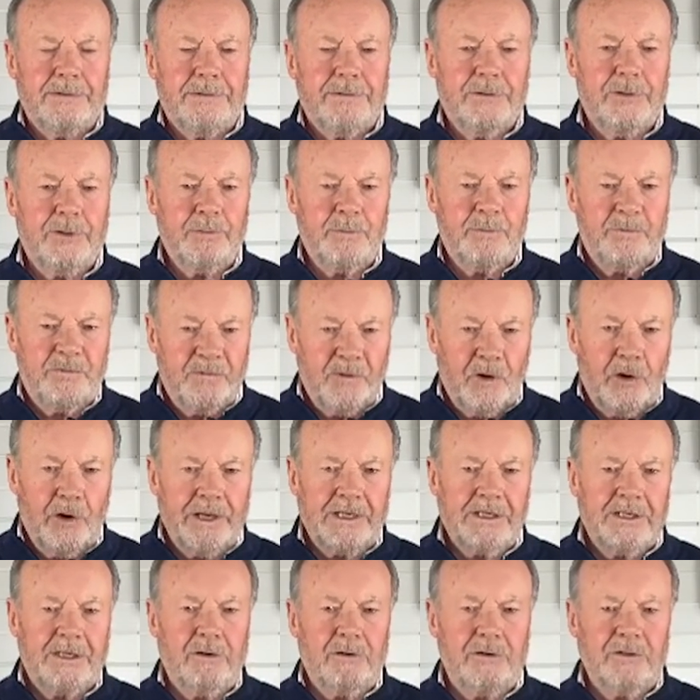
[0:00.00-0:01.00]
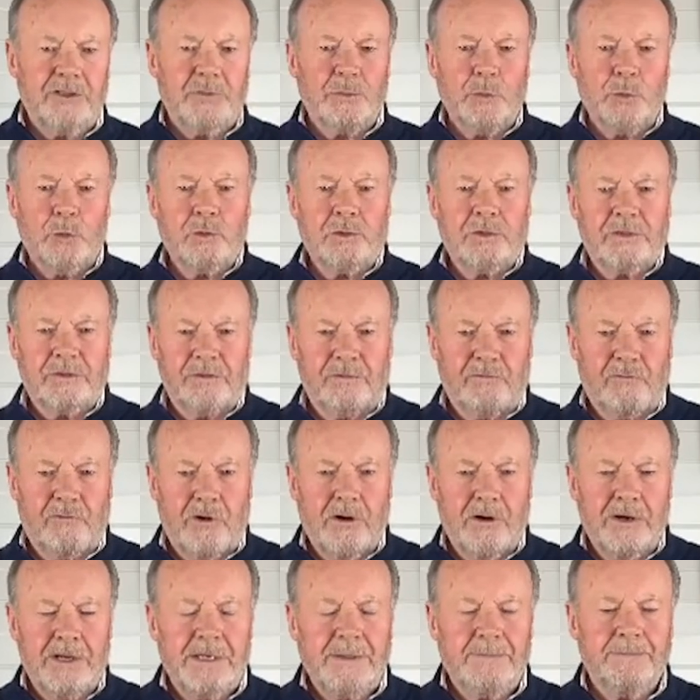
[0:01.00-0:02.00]
the flight goes more to the
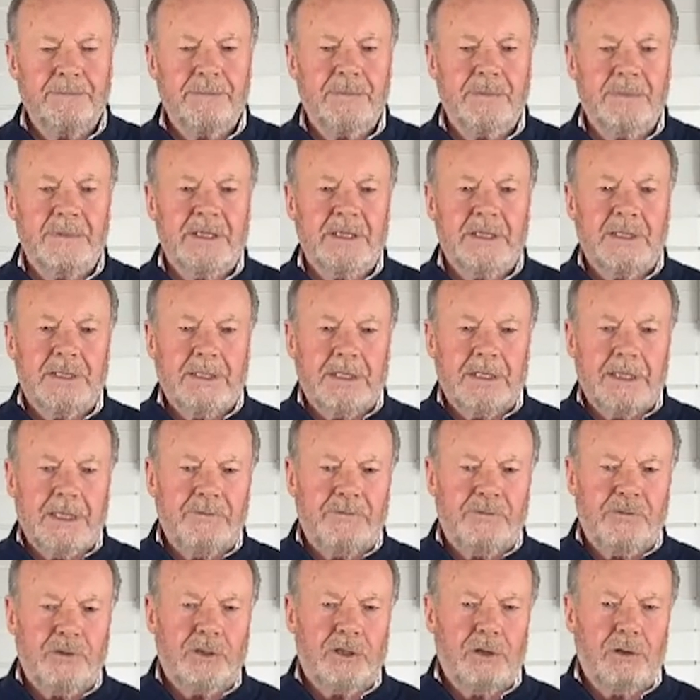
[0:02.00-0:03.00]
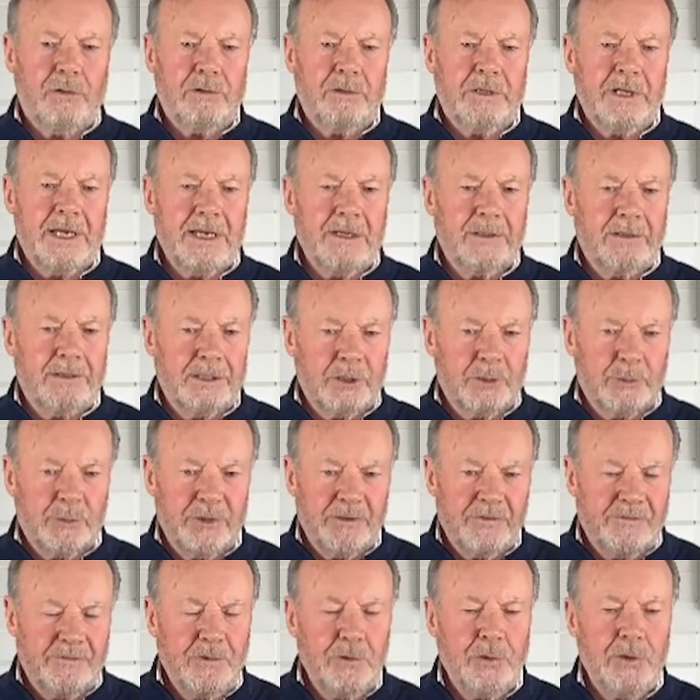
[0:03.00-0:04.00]
right. If you go down a little
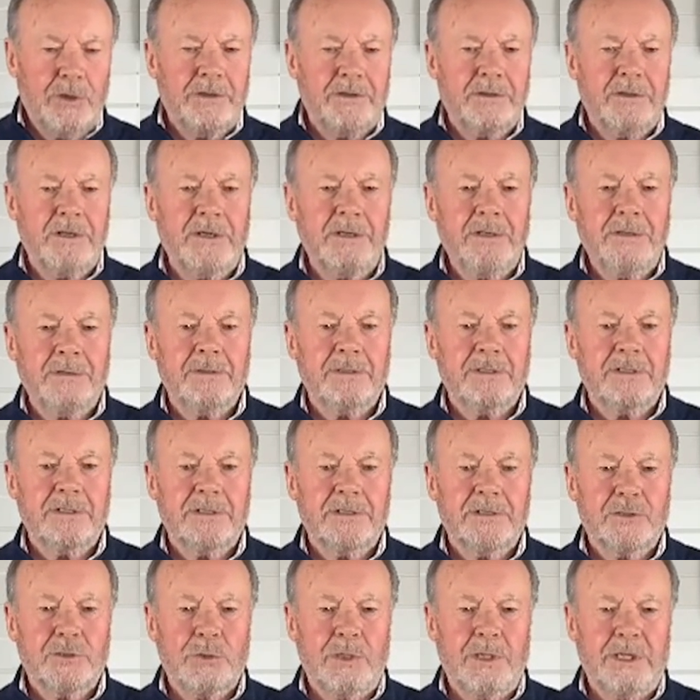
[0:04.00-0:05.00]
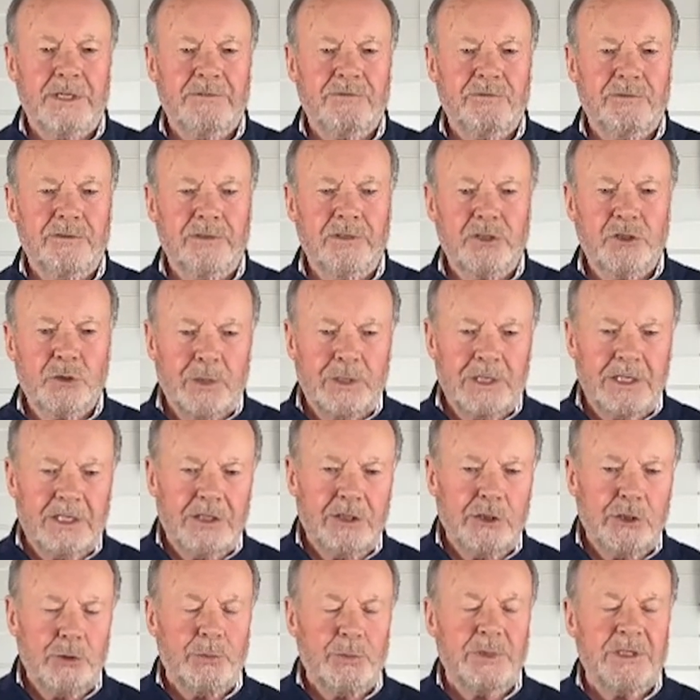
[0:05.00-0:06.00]
bit further to 120
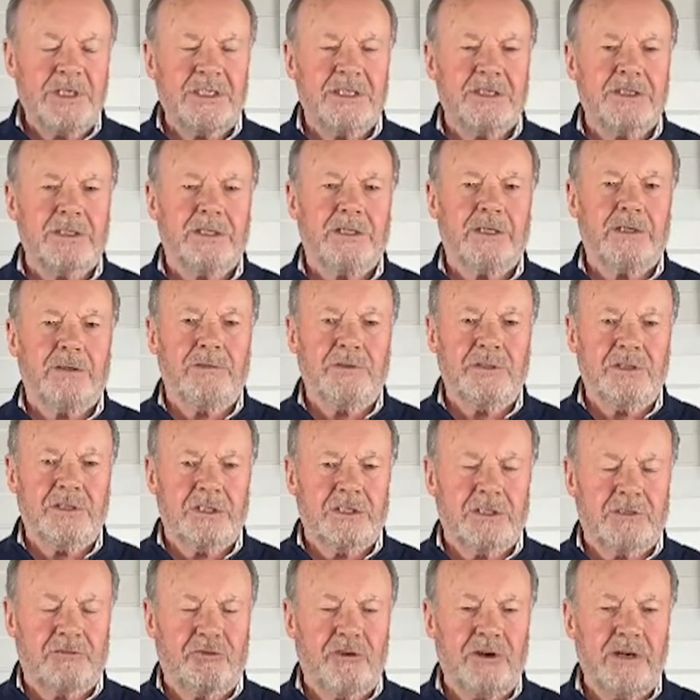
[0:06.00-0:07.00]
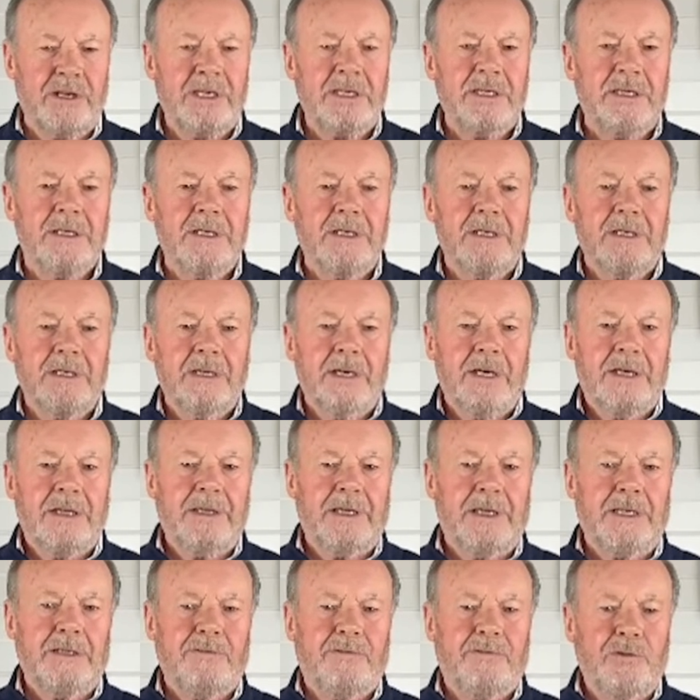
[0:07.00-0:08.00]
newton meters, it goes straight. And
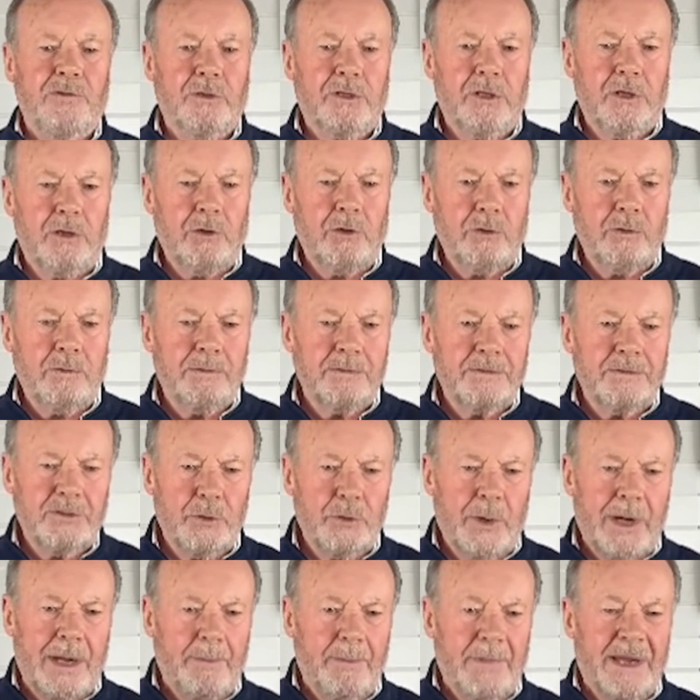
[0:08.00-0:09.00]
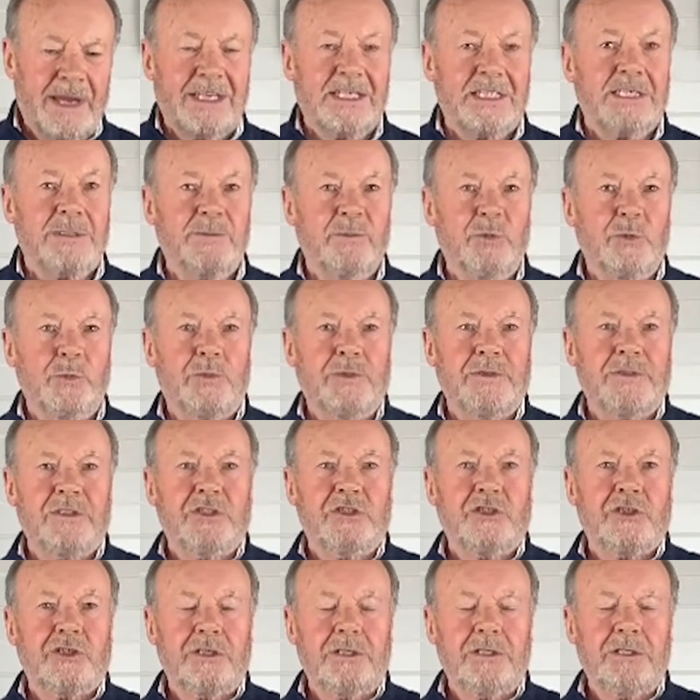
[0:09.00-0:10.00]
then if you go to our maximum
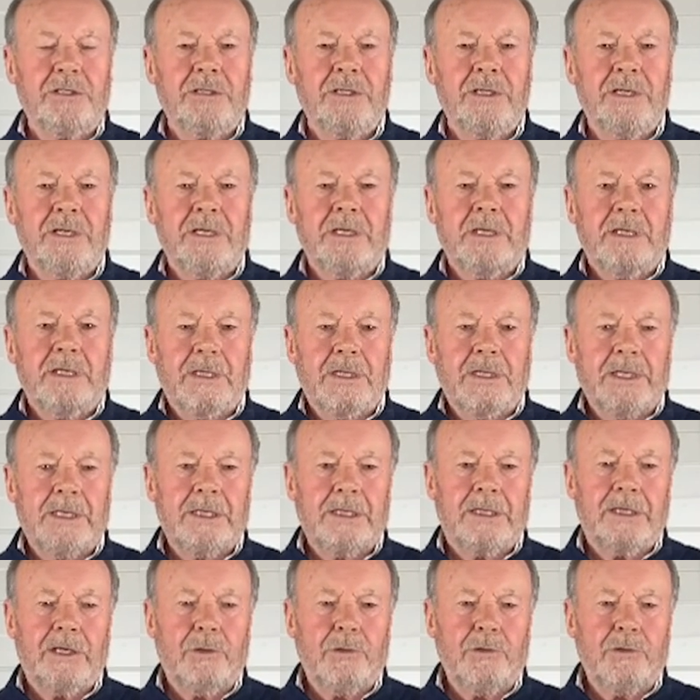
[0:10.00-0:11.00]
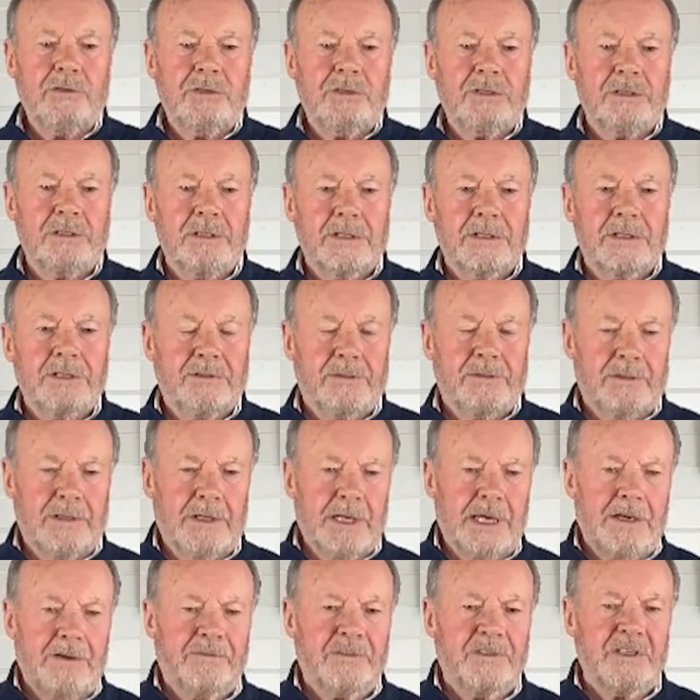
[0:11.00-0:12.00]
position, it goes to the
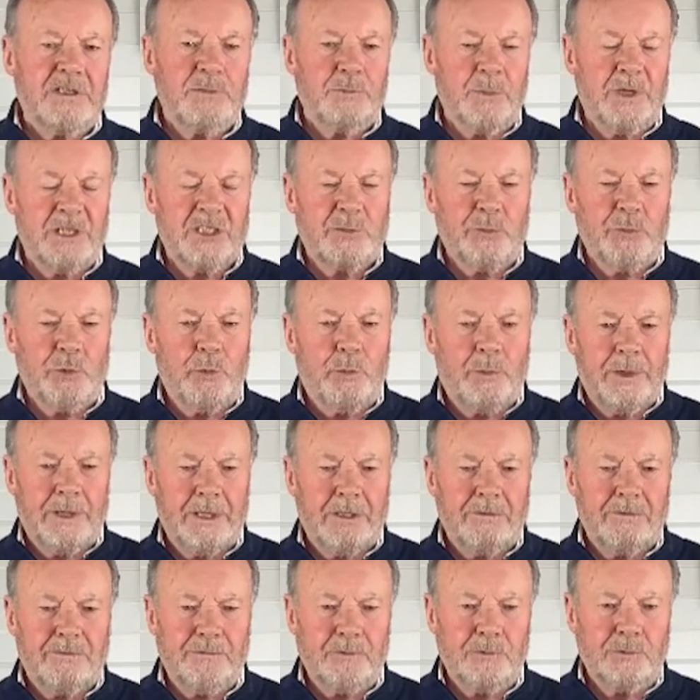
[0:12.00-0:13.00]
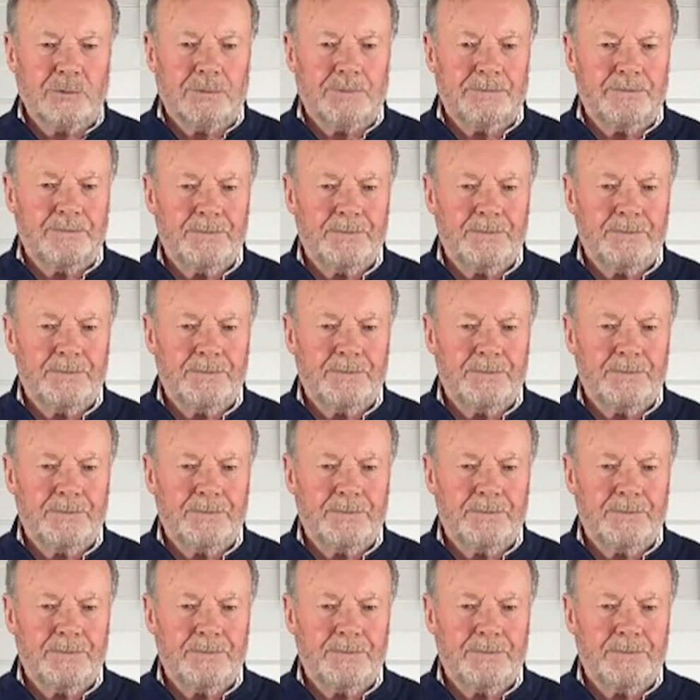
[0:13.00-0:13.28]
left. It's much more powerful.